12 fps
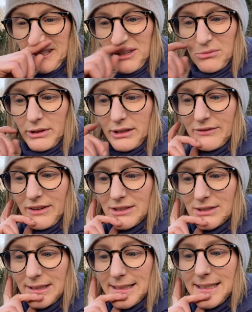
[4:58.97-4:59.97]
will
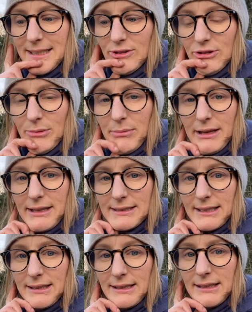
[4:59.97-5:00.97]
eventually kill the plant,
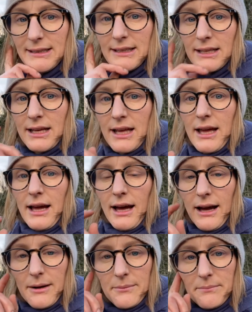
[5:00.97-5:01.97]
I think,
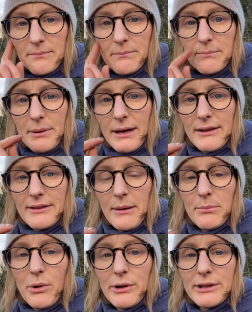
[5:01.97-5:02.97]
but at
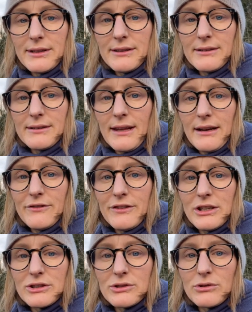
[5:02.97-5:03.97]
that point they'd
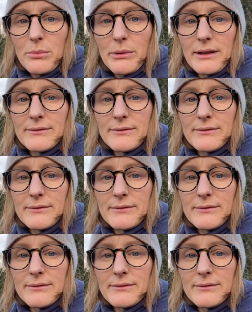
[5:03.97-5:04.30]
finished cropping.